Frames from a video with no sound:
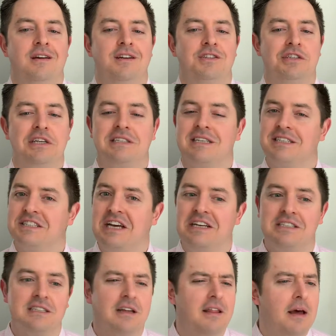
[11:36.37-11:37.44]
Jesus
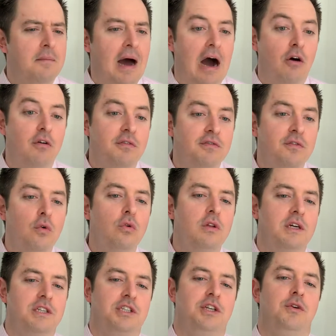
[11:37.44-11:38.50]
says to them, "How
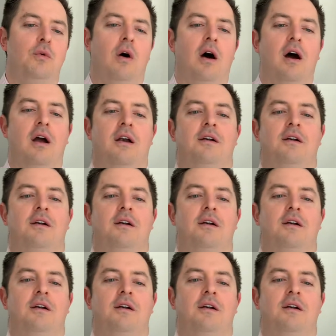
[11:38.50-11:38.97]
foolish you are."